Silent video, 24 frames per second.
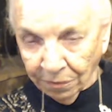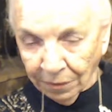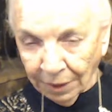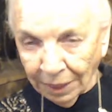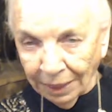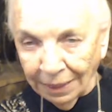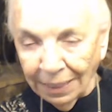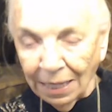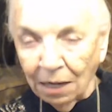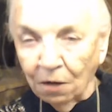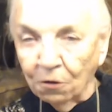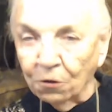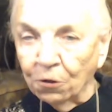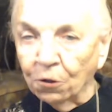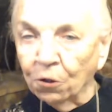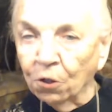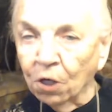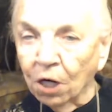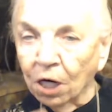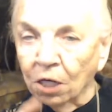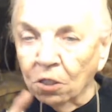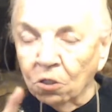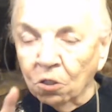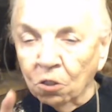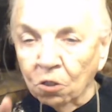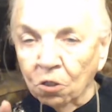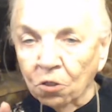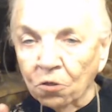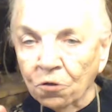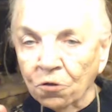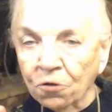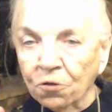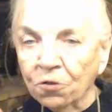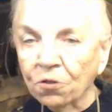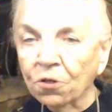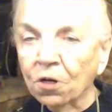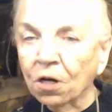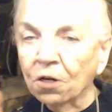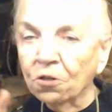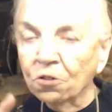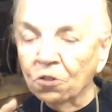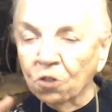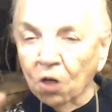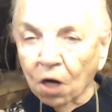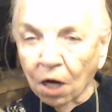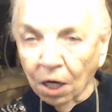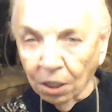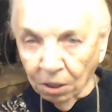now your uncle's
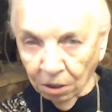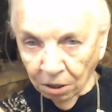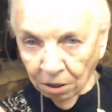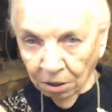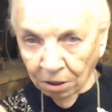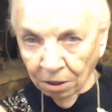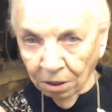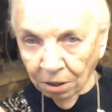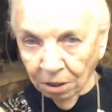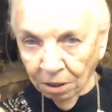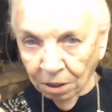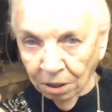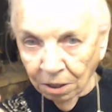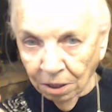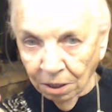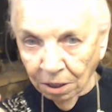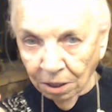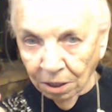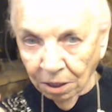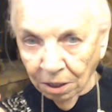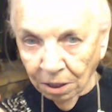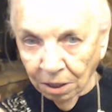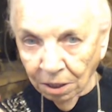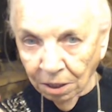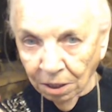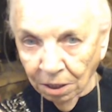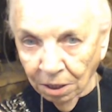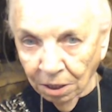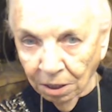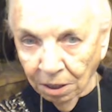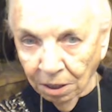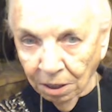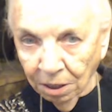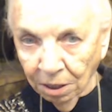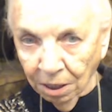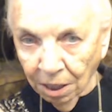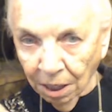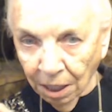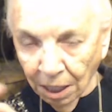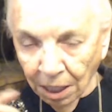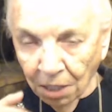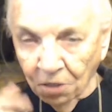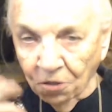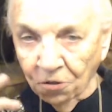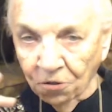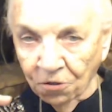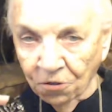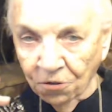daughter
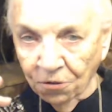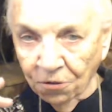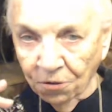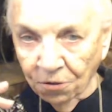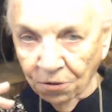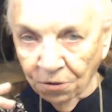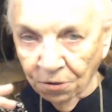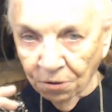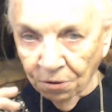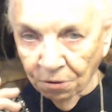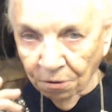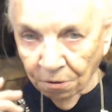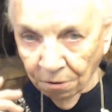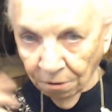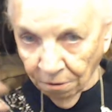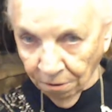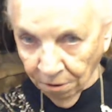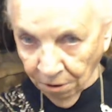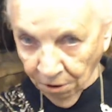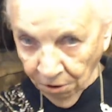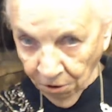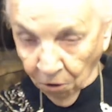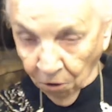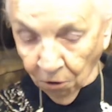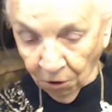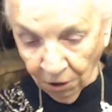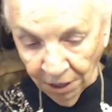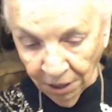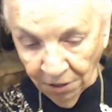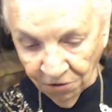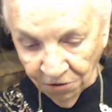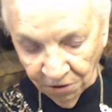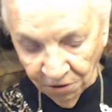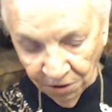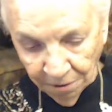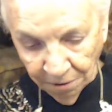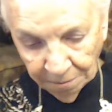is your cousin.